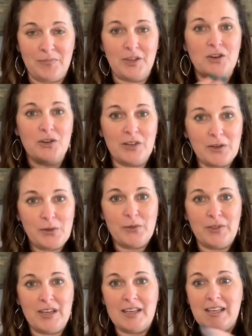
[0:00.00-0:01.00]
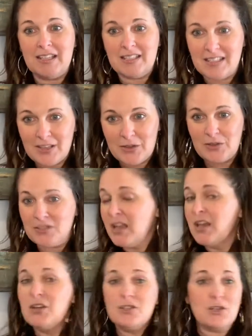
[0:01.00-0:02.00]
They're critical thinking skills,
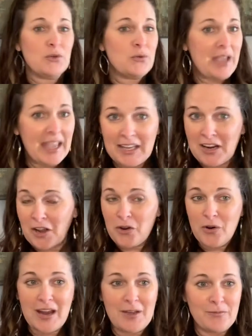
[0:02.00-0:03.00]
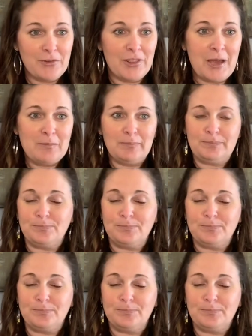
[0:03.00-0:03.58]
so you cannot cram for them.